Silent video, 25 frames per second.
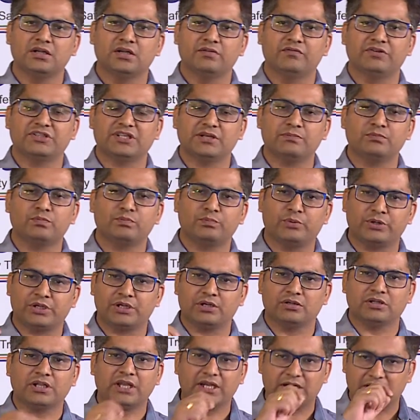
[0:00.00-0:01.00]
which I am putting
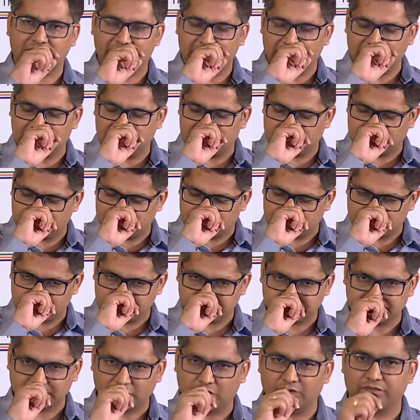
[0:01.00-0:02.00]
on an analysis
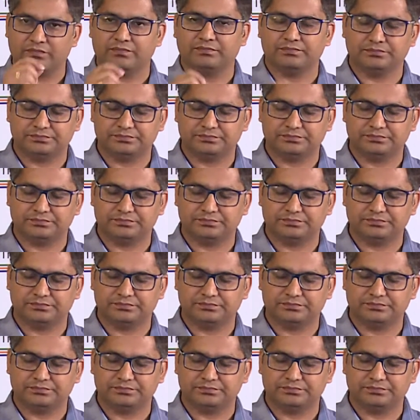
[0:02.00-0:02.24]
of.